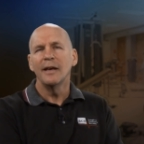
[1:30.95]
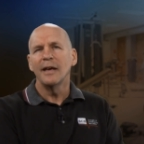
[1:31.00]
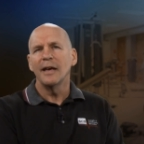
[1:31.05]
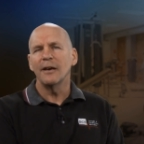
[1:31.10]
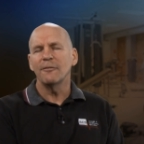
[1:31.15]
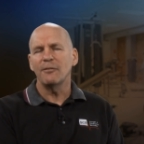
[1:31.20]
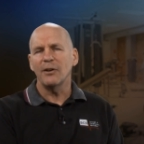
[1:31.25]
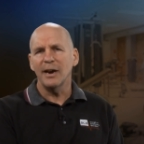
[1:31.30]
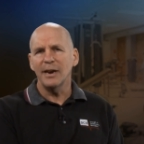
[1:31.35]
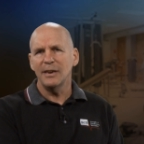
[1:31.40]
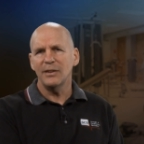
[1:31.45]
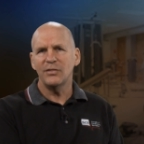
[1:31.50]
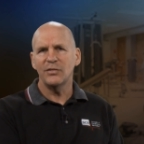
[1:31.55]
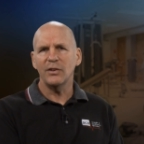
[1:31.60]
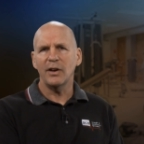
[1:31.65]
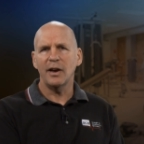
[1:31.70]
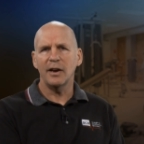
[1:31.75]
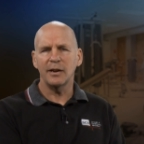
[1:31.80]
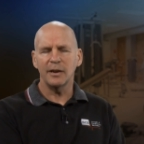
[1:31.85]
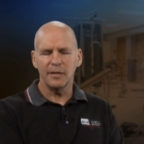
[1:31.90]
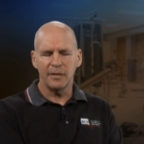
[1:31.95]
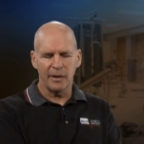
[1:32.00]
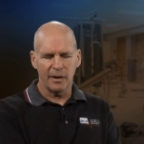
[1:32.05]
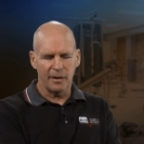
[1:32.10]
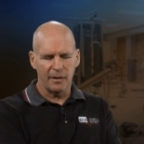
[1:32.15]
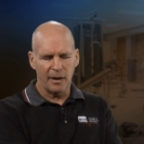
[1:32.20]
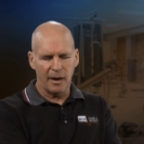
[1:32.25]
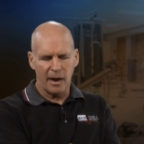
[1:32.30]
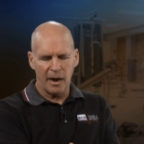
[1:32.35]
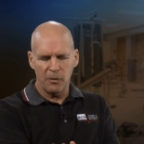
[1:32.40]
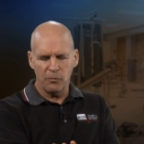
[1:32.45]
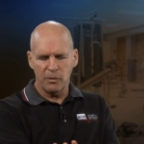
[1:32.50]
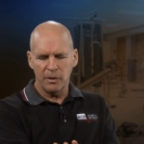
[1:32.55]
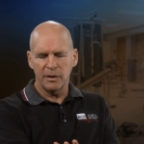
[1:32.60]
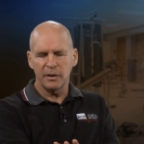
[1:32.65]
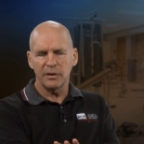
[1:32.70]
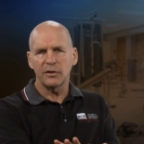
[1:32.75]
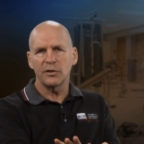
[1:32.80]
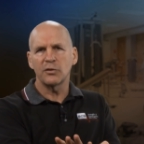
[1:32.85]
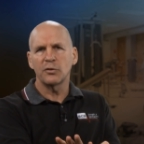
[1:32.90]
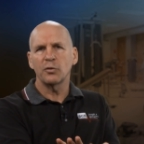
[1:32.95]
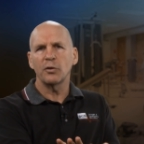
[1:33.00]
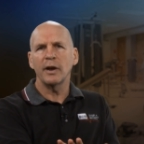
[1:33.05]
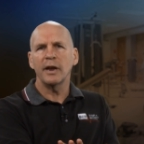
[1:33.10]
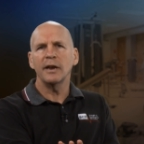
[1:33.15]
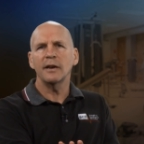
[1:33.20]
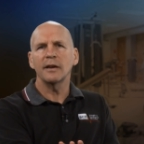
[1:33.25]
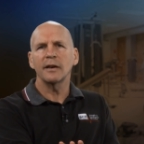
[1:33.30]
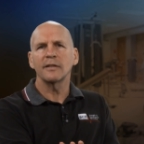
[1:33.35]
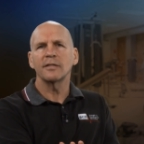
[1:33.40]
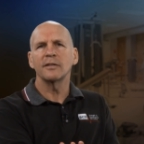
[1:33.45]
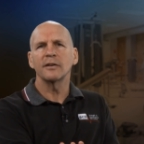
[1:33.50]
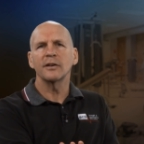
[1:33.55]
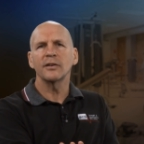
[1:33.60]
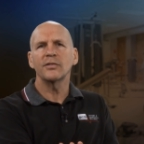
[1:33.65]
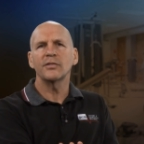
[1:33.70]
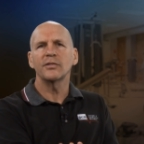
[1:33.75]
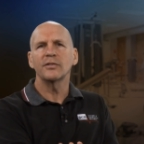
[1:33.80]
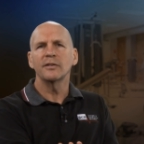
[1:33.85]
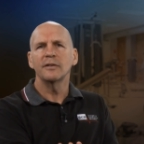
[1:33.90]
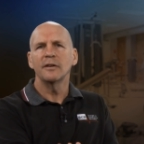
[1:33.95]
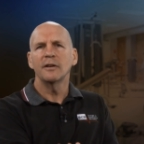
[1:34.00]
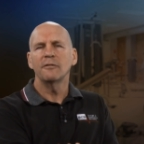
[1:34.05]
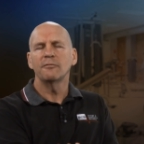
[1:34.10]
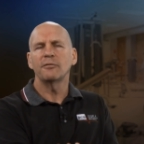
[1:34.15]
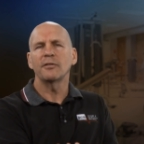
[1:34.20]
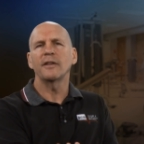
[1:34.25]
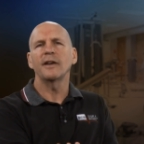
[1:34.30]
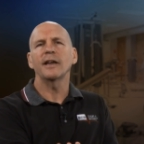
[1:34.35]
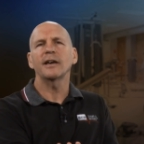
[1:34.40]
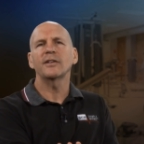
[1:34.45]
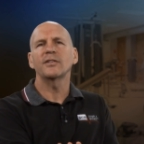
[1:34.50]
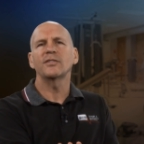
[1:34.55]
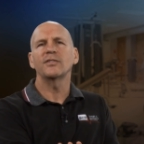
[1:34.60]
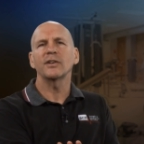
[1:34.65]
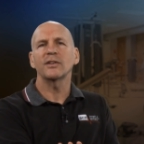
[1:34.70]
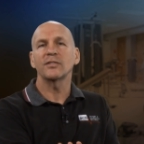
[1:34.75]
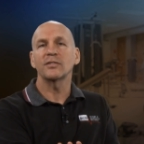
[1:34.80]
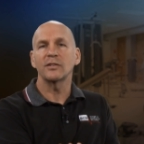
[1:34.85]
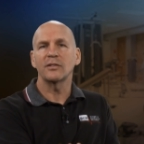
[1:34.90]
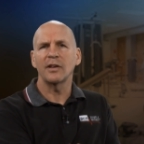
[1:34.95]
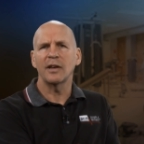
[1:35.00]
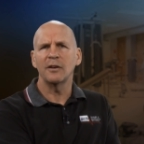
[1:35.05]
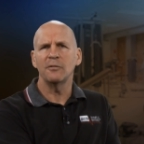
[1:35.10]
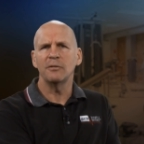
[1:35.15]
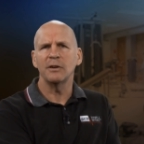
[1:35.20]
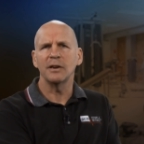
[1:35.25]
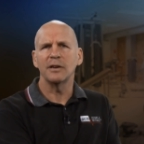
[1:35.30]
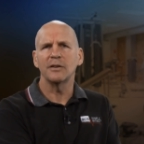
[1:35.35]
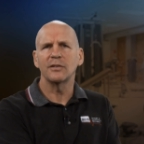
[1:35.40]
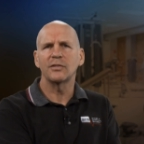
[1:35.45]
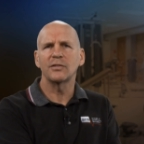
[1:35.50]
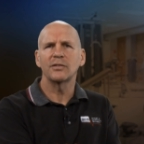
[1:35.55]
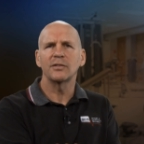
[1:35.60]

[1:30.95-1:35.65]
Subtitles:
If I decided that I wanted to train like this for the next 6 to 10 weeks,